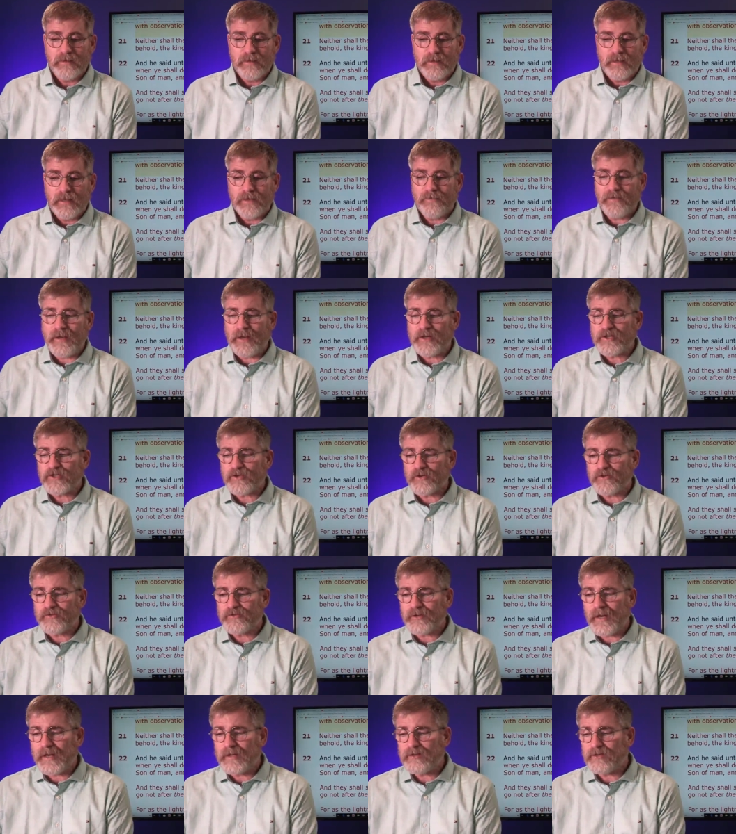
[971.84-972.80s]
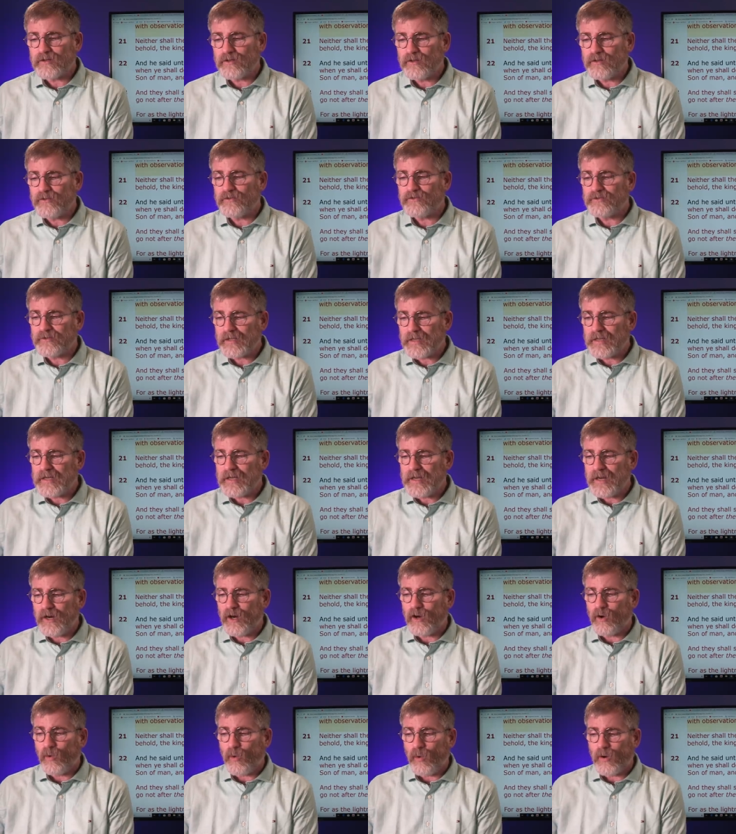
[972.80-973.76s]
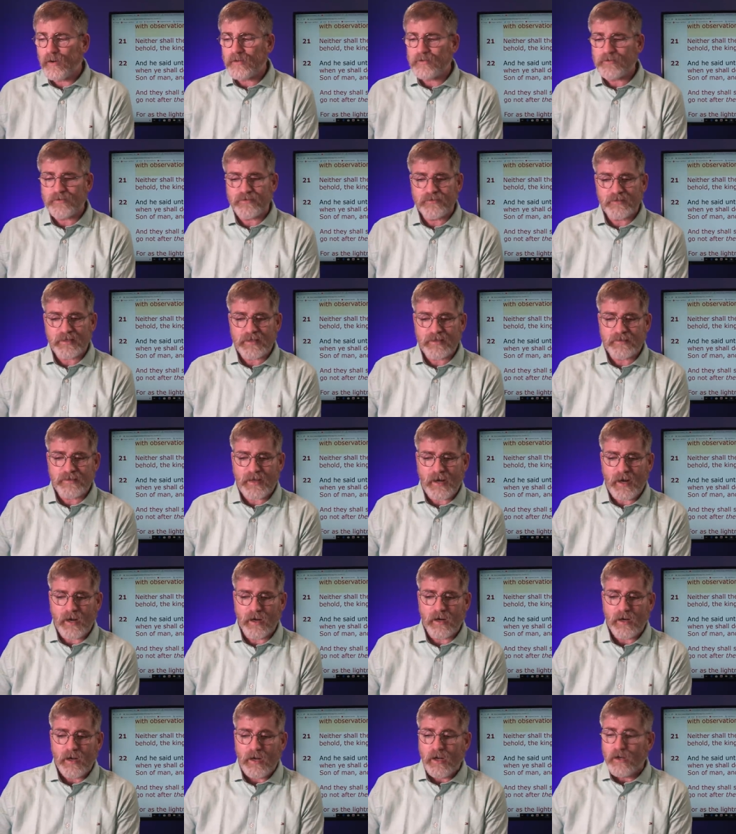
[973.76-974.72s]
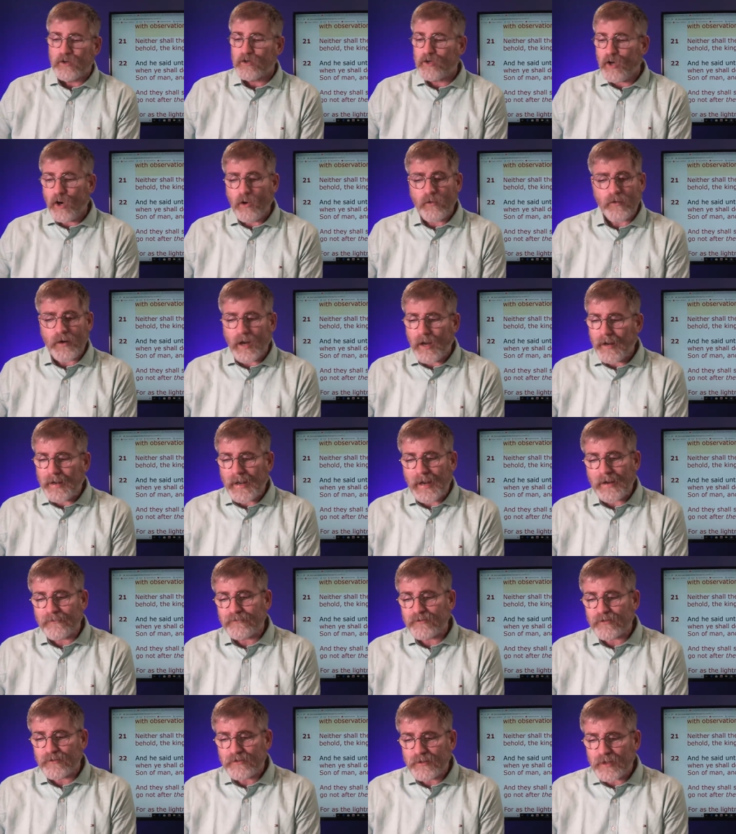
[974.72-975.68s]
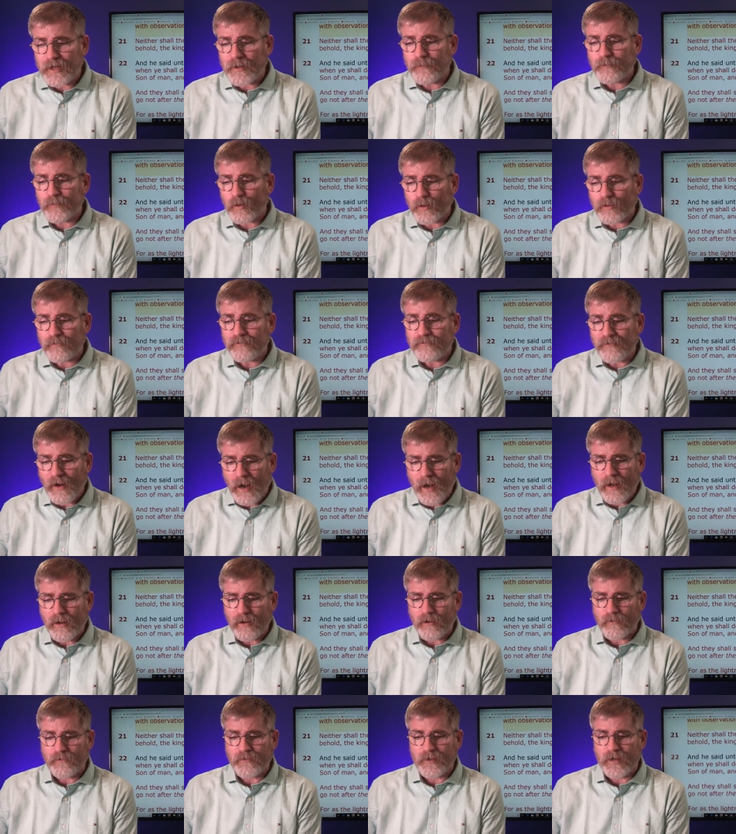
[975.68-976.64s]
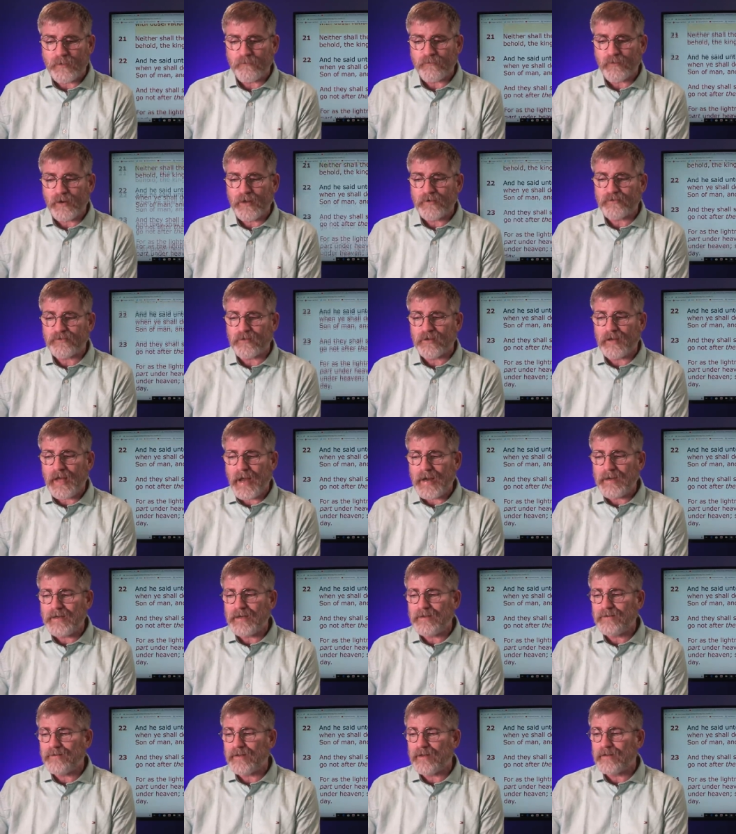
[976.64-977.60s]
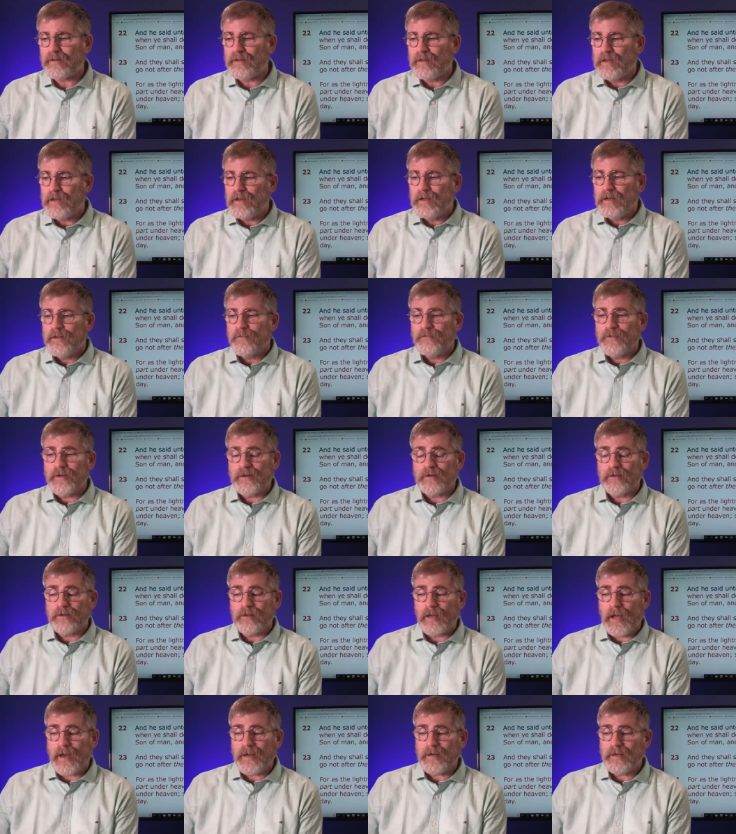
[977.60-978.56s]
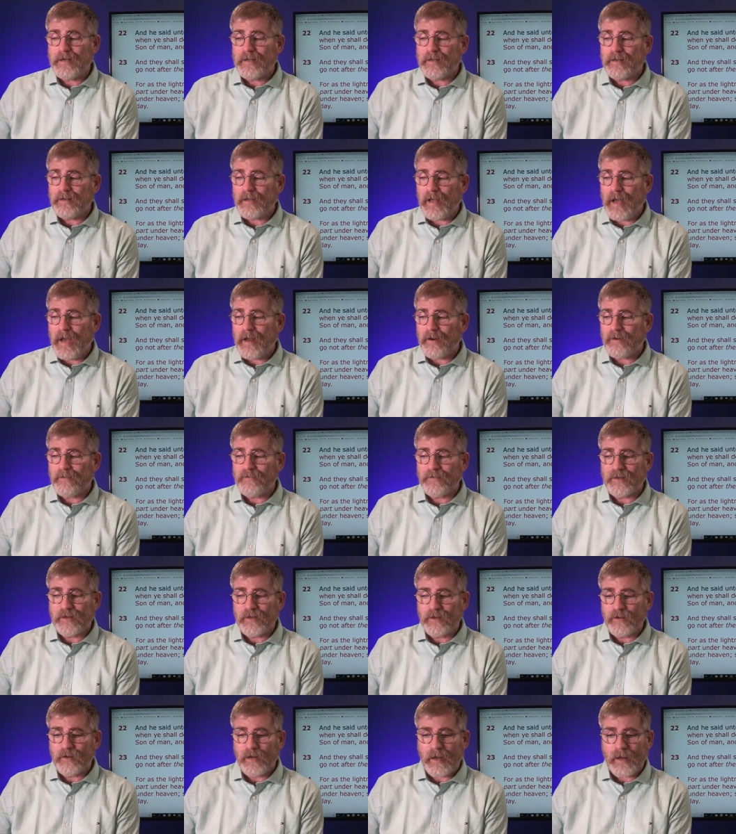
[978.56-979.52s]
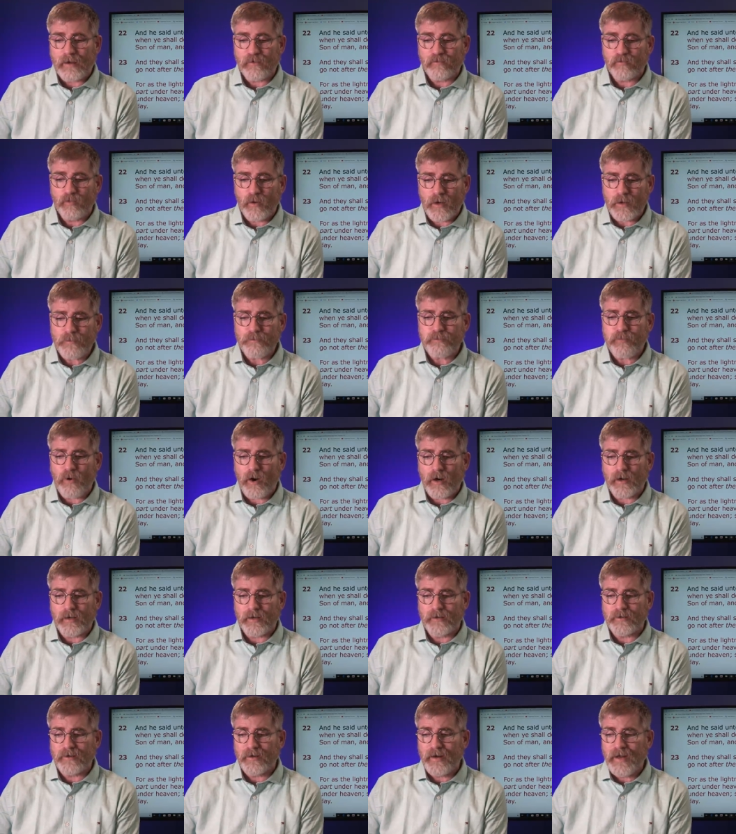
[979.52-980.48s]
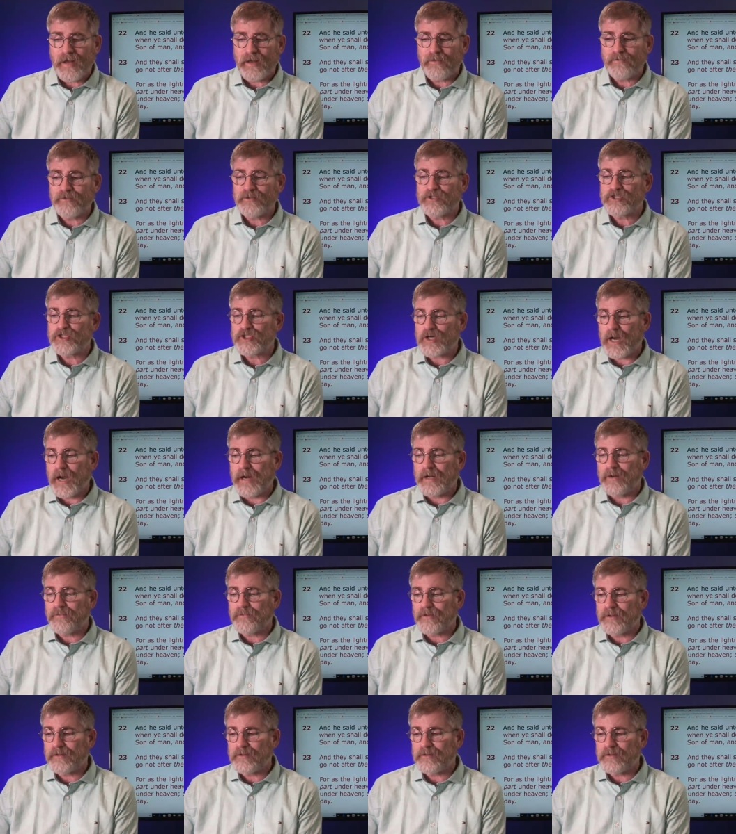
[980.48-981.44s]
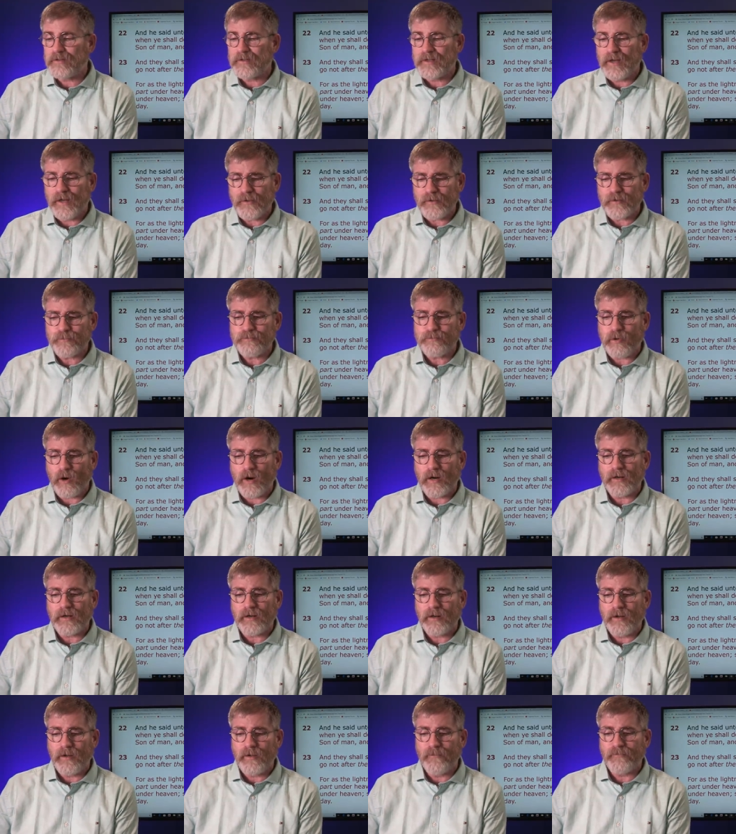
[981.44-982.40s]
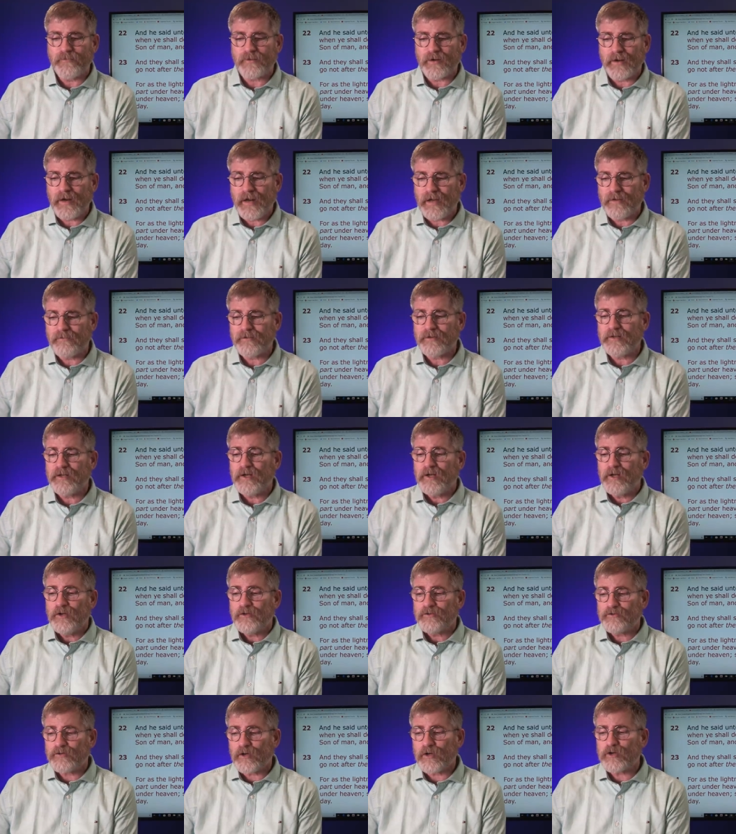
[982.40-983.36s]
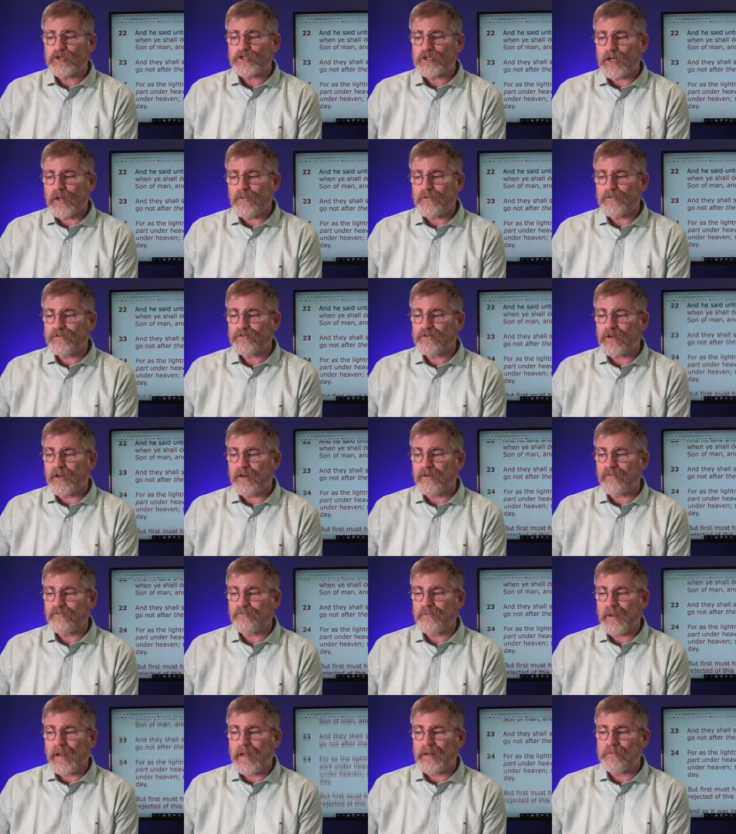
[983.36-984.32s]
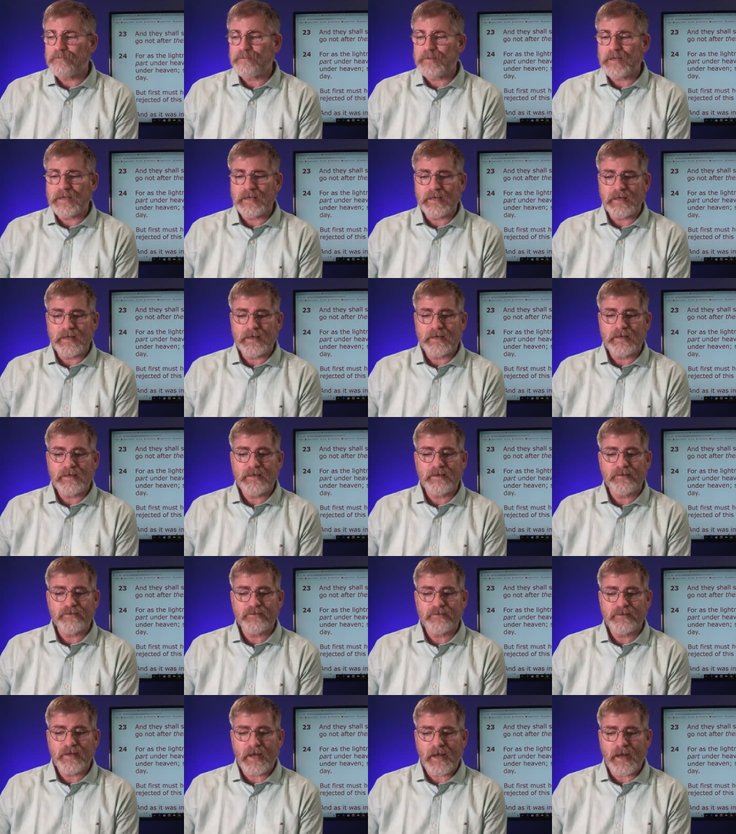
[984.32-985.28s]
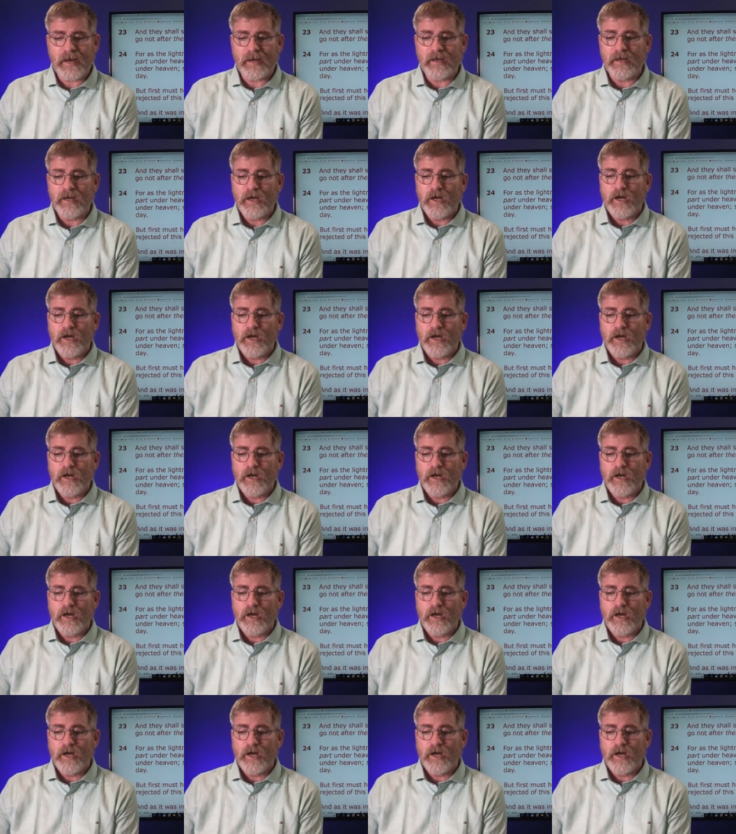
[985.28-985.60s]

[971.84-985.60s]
And they shall say to you, See here, or to see there. Go not after them, nor follow them. For as the lightning that, that lightning out of the out of one part under heaven shineth unto the other part under heaven, so shall the Son of Man be in his day.